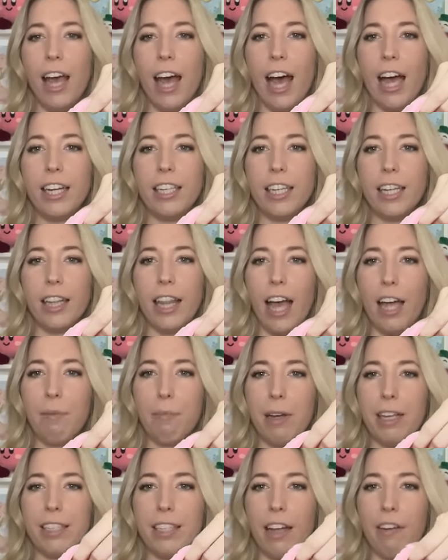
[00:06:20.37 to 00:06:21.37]
I did line
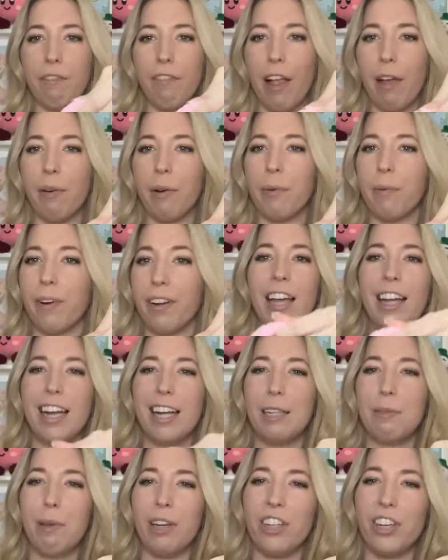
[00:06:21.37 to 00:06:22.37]
my sunflower one and I
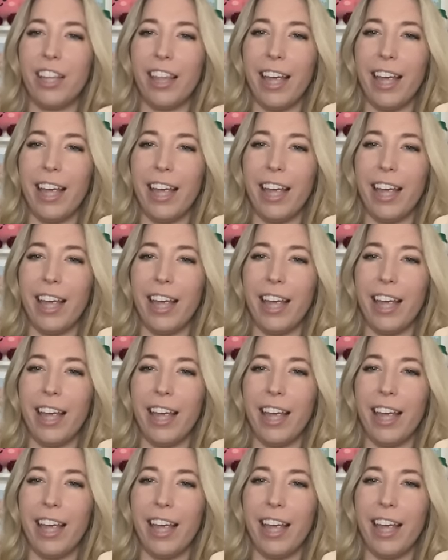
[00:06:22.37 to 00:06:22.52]
especially